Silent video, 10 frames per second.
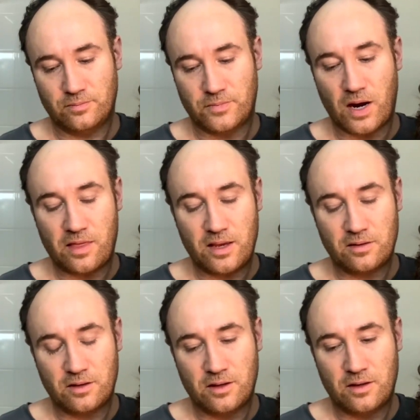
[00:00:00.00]
But I
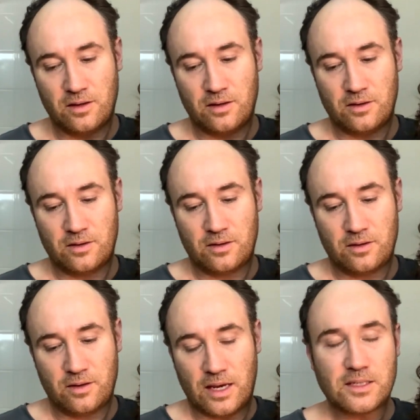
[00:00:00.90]
think
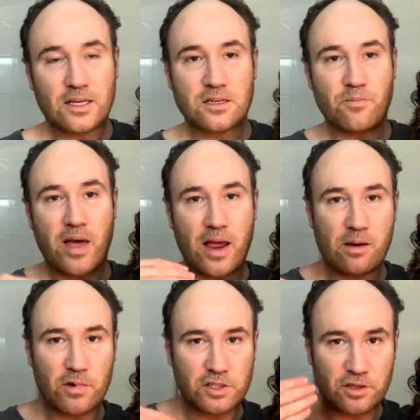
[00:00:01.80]
it doesn't matter how
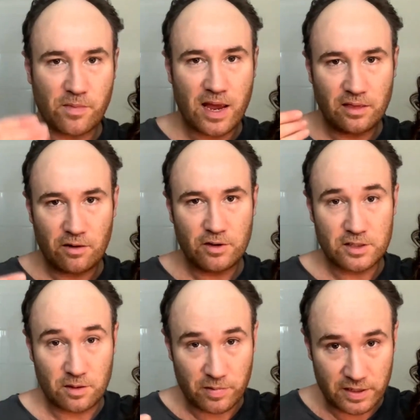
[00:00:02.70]
much demand there is
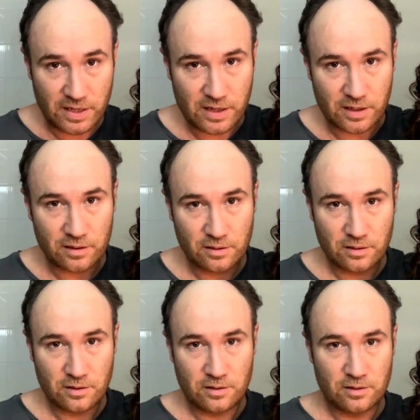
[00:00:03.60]
at the beginning.
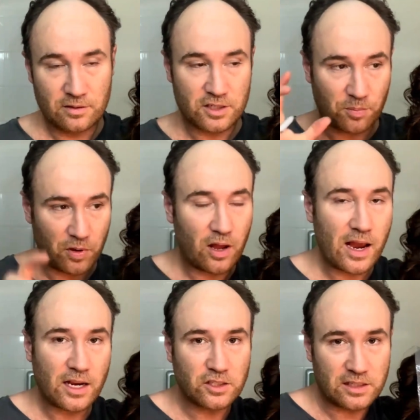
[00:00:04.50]
Supply
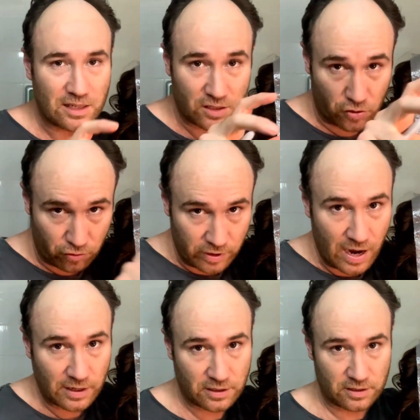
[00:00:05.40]
actually does
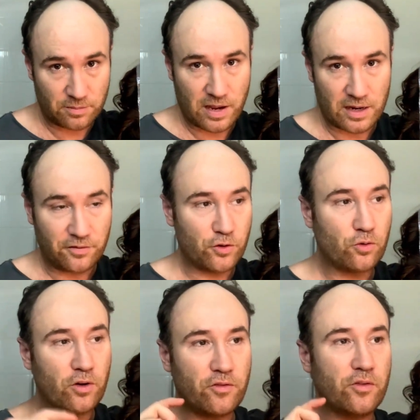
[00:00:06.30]
create demand. If
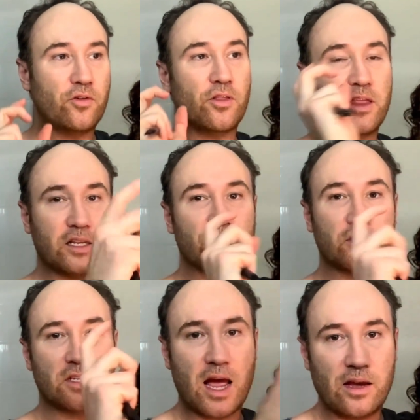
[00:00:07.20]
you've got things for
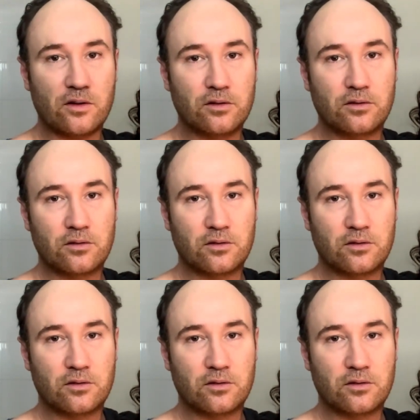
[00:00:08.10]
sale,